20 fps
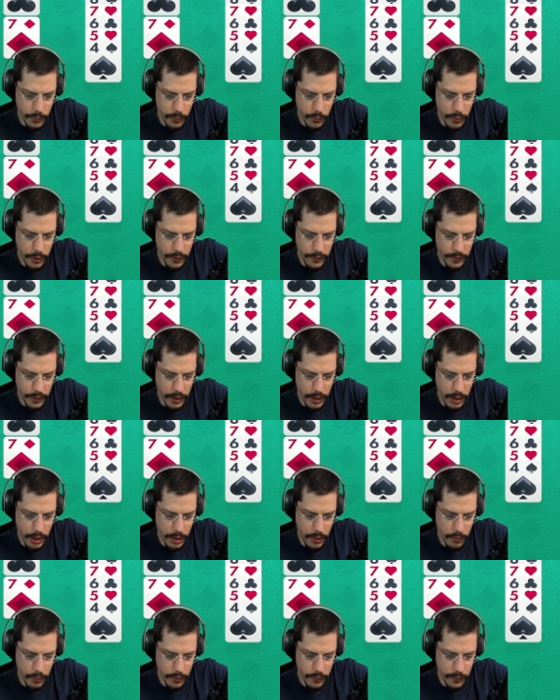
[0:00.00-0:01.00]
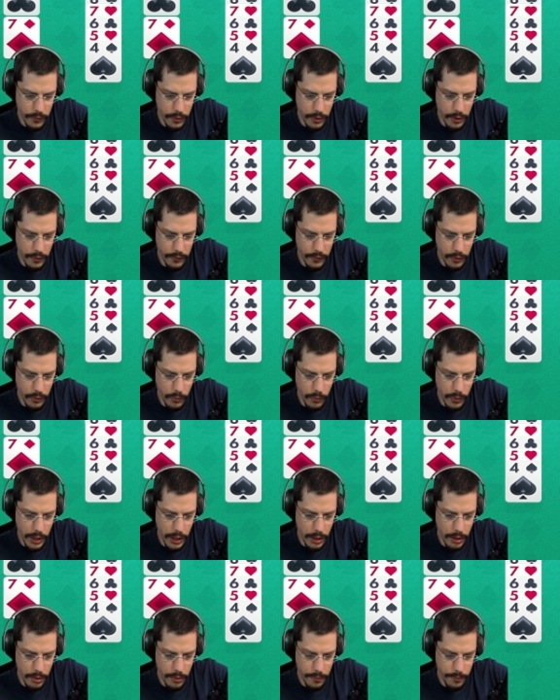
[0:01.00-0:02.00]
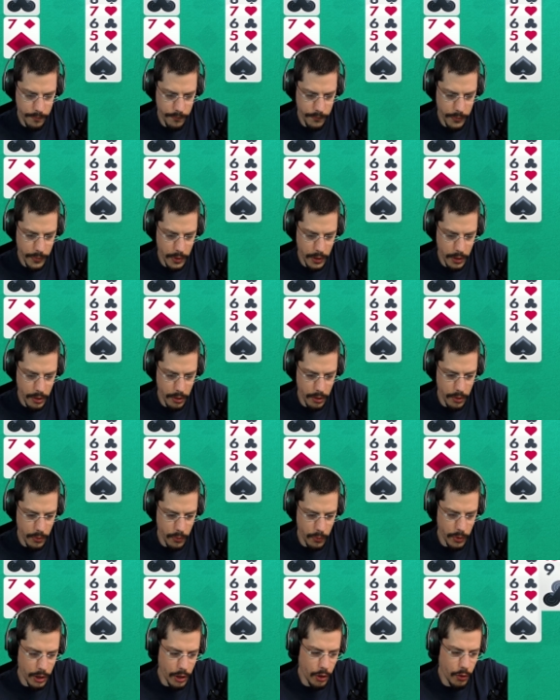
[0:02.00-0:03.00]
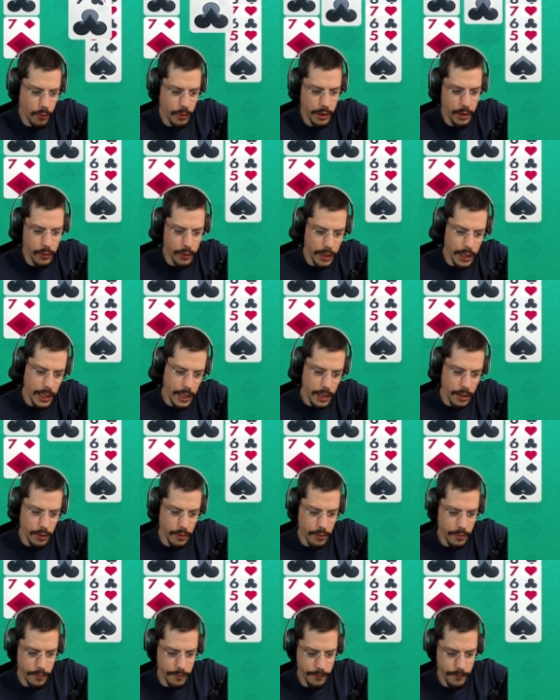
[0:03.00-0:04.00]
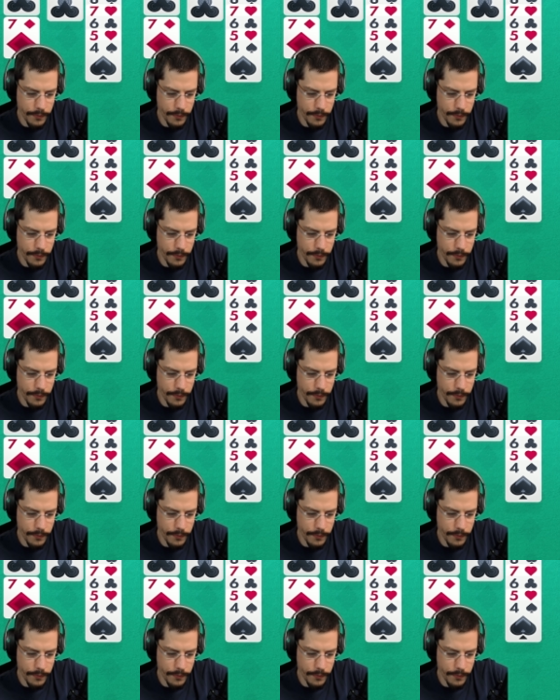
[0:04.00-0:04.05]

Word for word: where's the king? There's the queen. We go over now here.